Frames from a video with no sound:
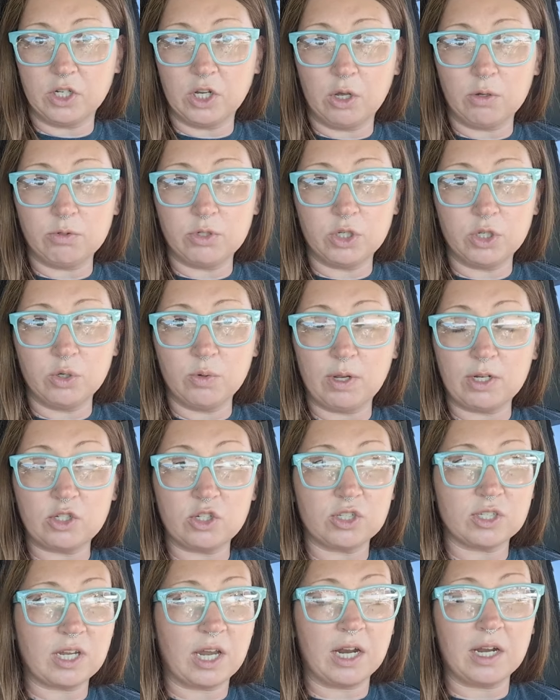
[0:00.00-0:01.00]
to go to and
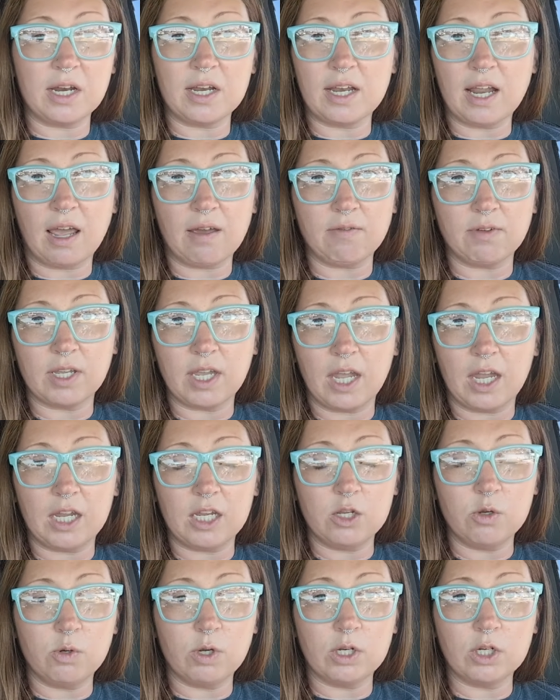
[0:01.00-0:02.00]
just kind of navigate.
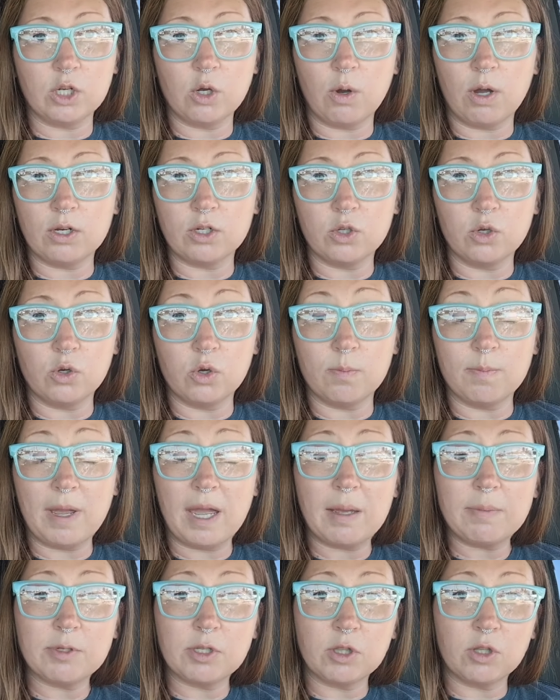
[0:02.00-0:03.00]
You can go on Google
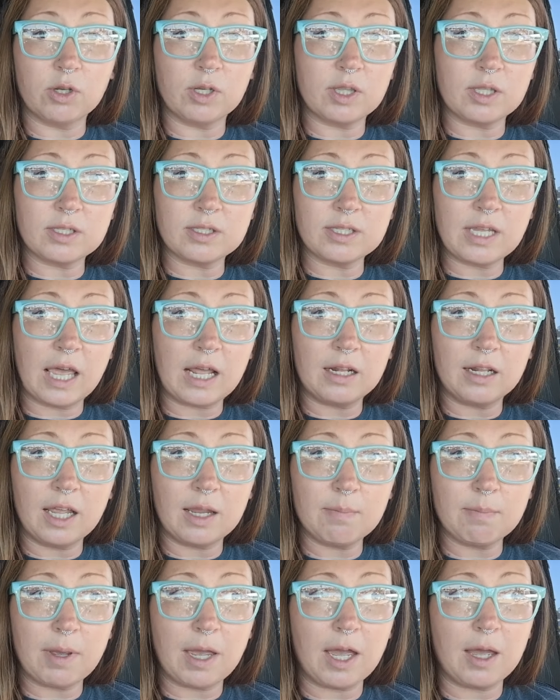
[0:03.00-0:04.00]
Maps and look at the
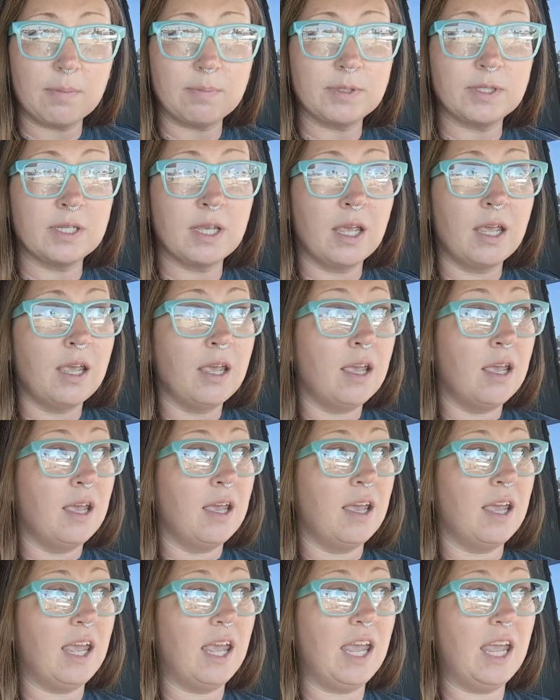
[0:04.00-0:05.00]
satellite maps.
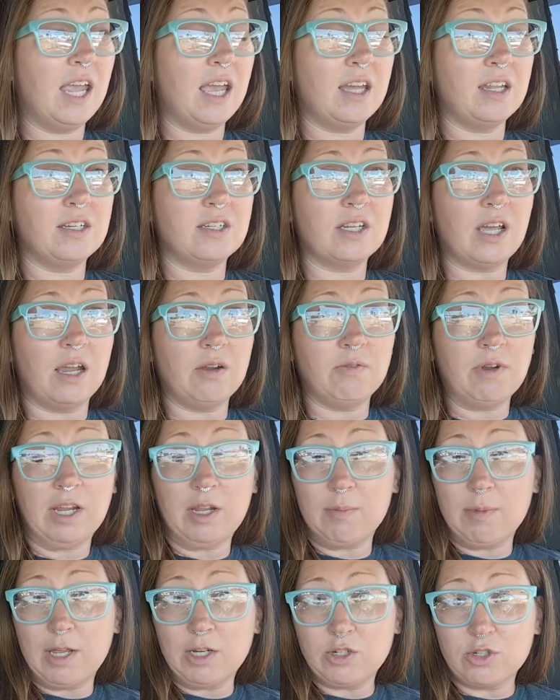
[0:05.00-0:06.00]
And I
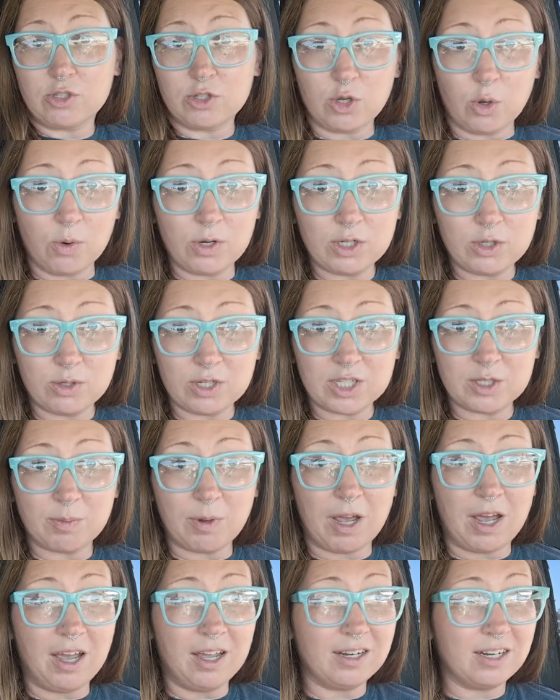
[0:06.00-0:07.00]
recommend just going to a
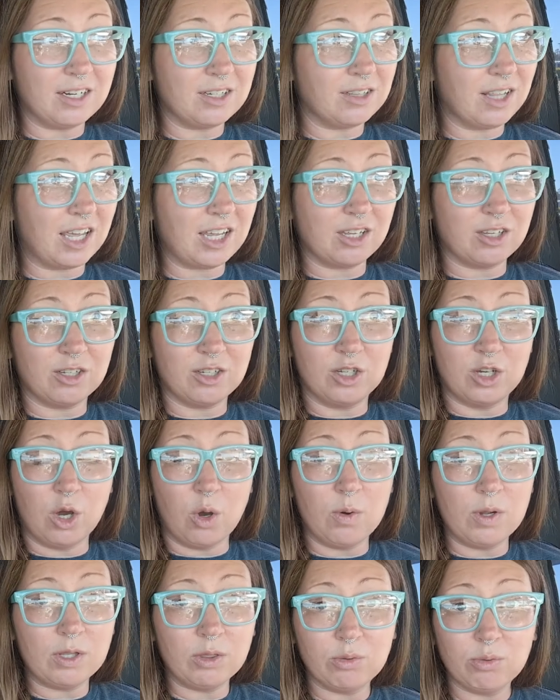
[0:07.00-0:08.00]
spot and like
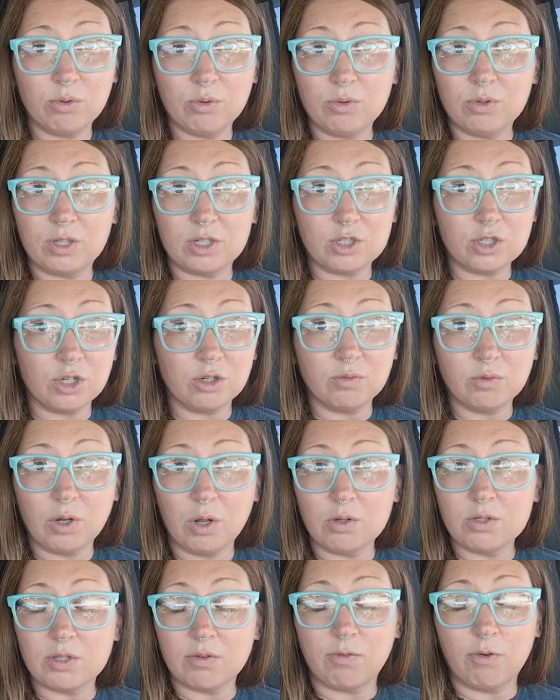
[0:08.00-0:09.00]
going through the dirt
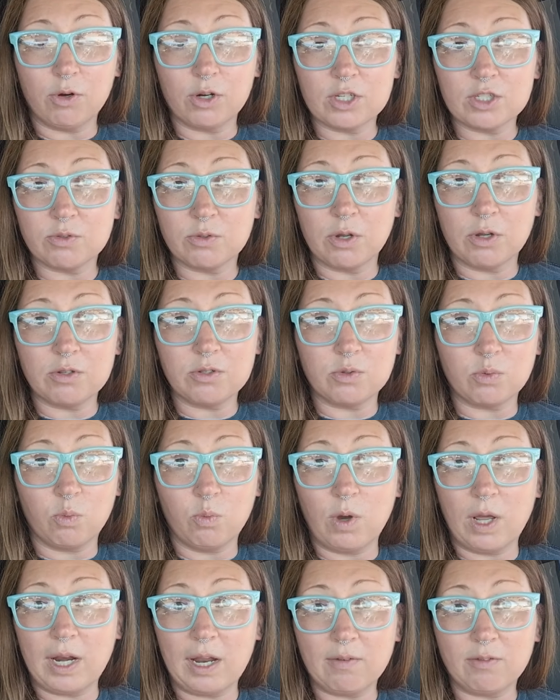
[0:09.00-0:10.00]
roads, the forest roads,
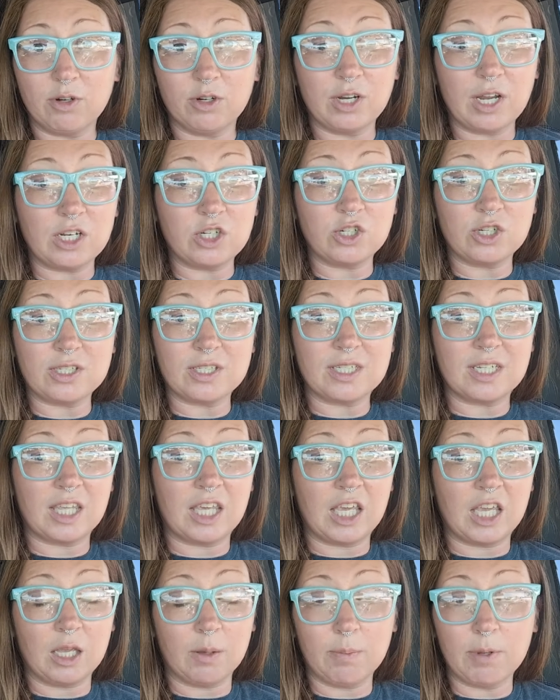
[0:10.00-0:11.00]
whatever, and just
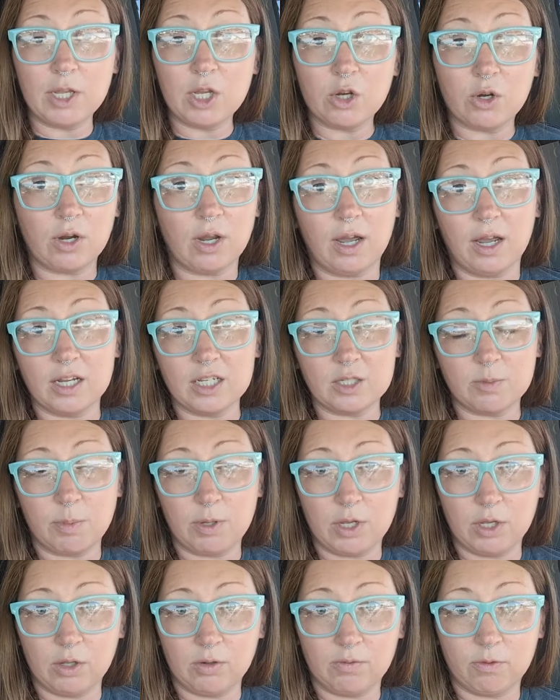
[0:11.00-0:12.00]
keeping your eyes
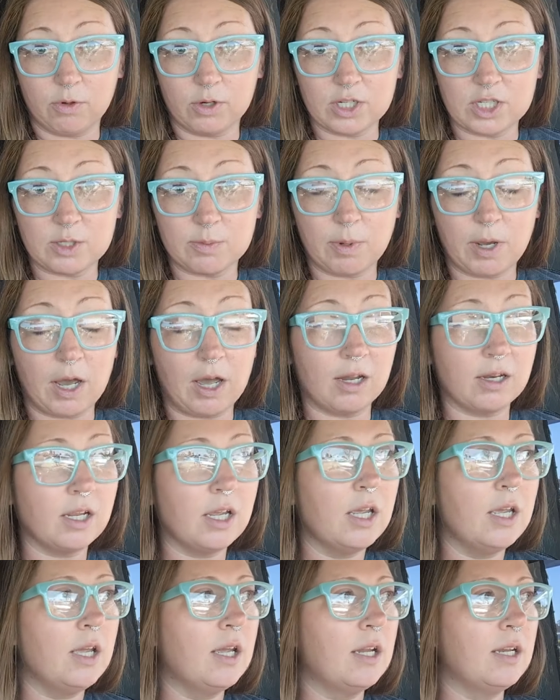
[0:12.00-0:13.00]
peeled for a spot.
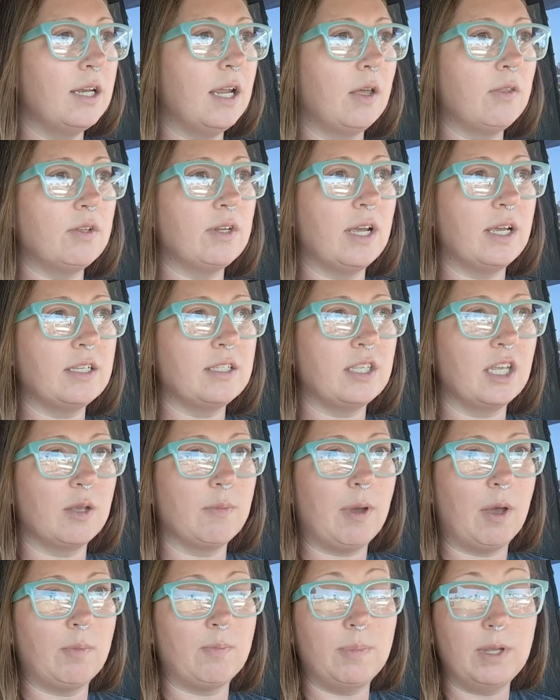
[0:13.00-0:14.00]
Now, the nice thing
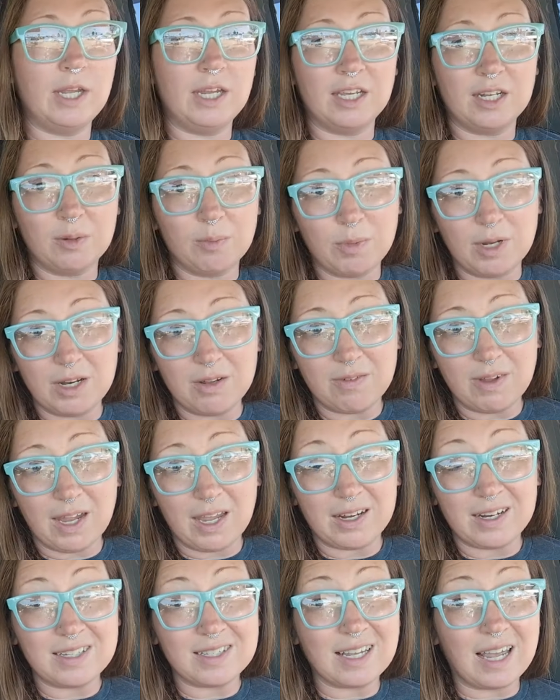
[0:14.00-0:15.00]
about being in a
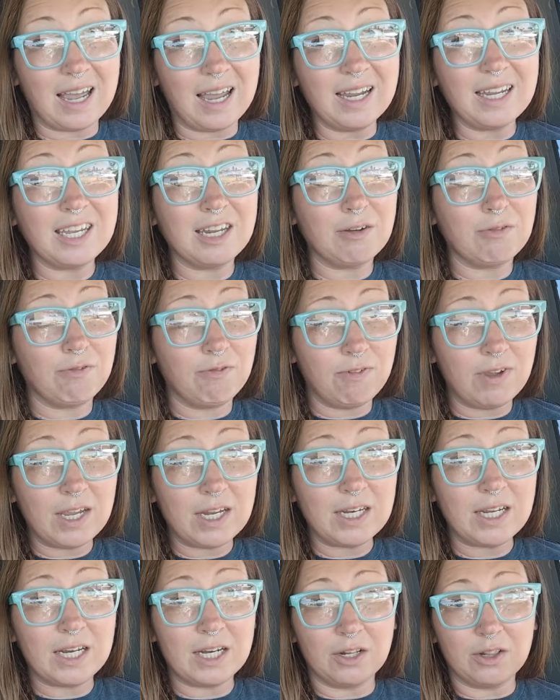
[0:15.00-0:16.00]
minivan is I can
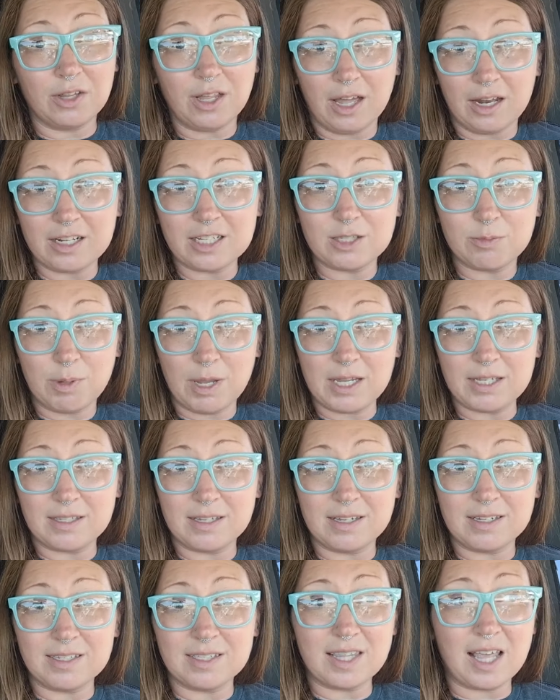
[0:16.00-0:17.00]
fit in a lot of
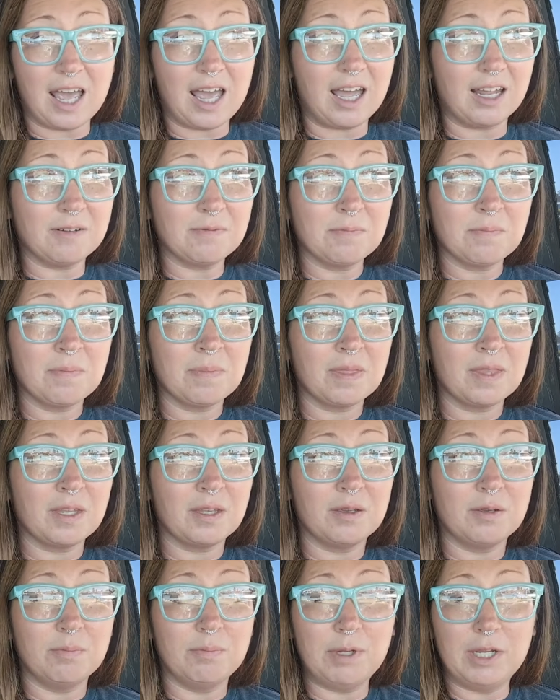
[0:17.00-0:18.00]
spaces that
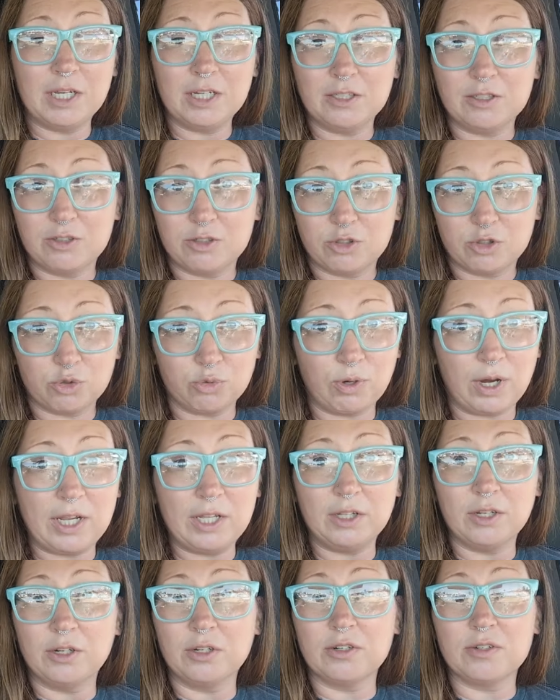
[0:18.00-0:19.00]
big
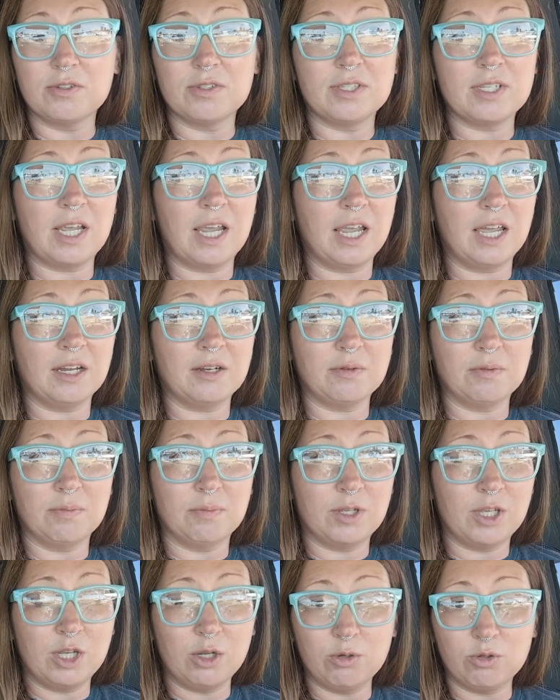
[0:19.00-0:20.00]
trailers and
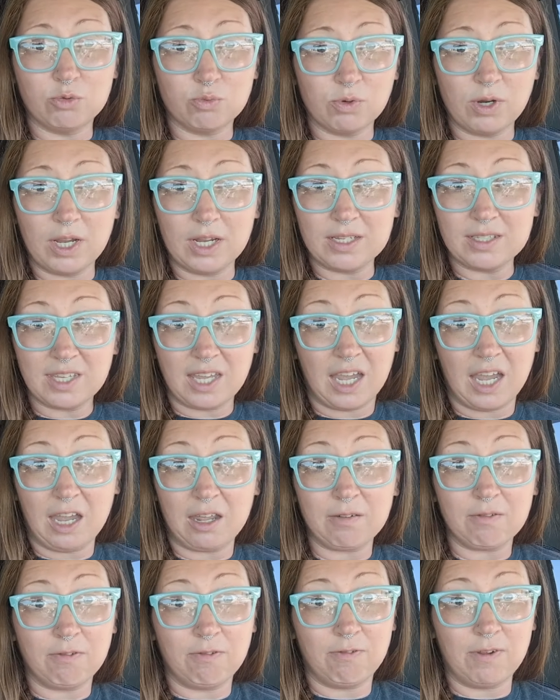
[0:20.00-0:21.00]
huge rigs
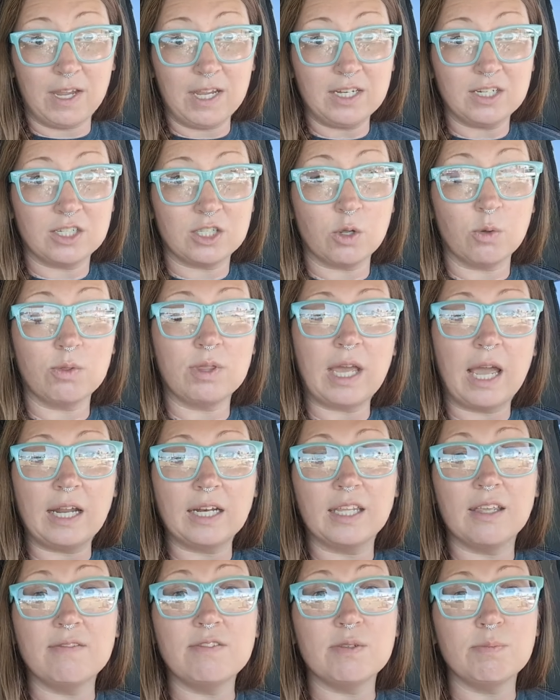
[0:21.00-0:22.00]
can't fit. So
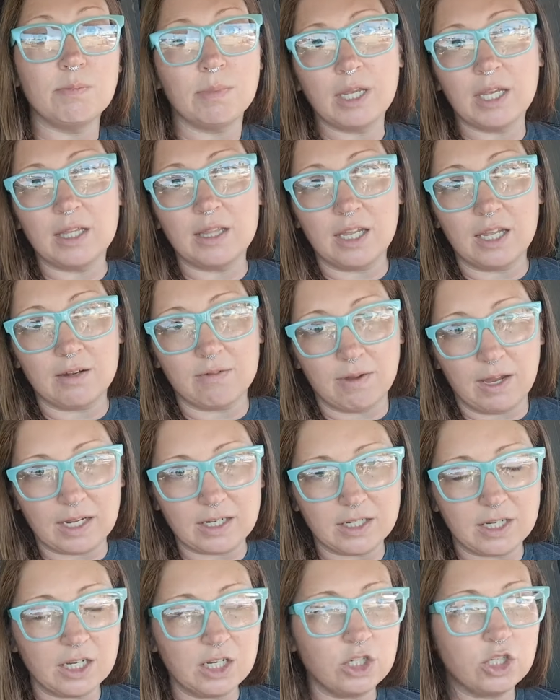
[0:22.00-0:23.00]
that gives me the
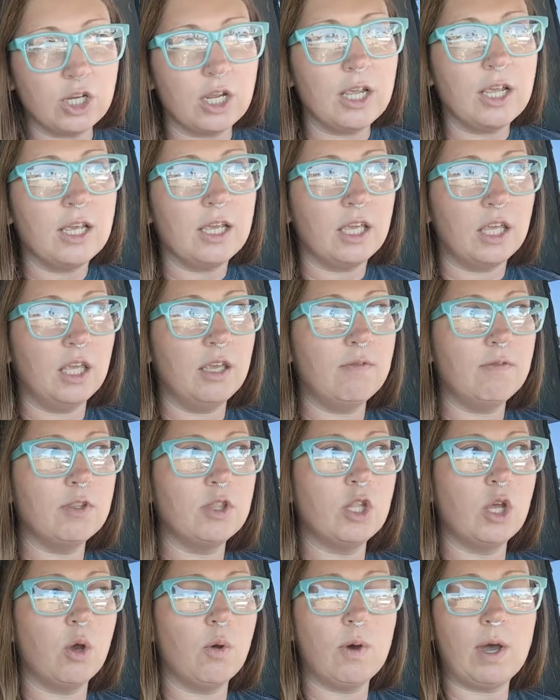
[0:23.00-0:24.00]
advantage, even
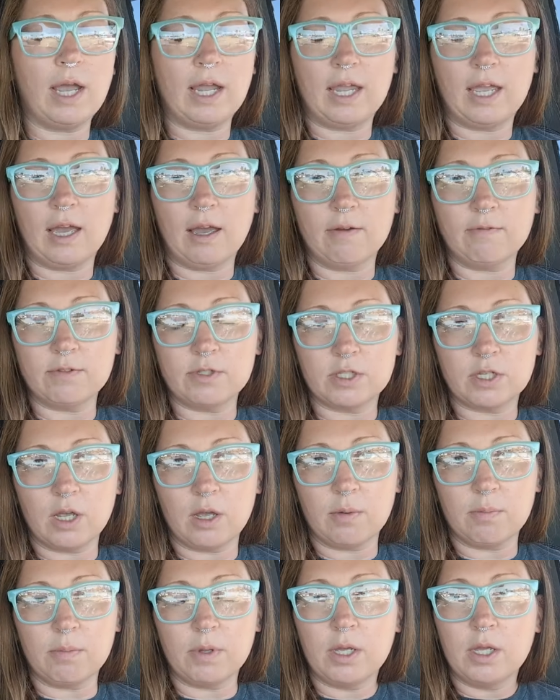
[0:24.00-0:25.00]
though I have
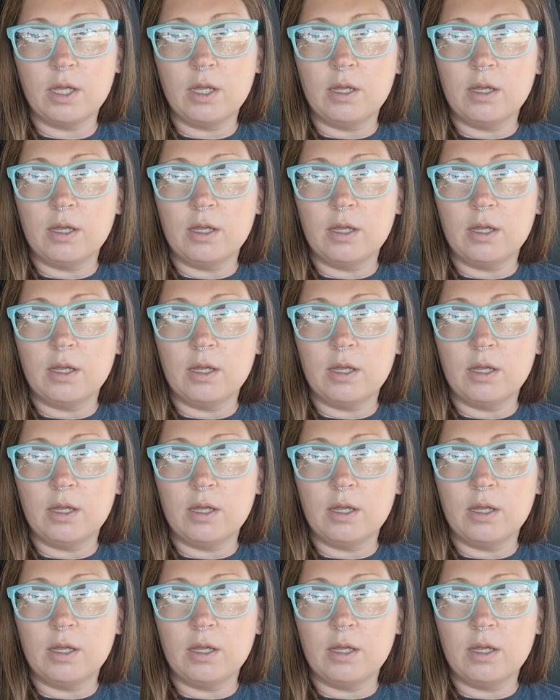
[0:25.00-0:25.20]
some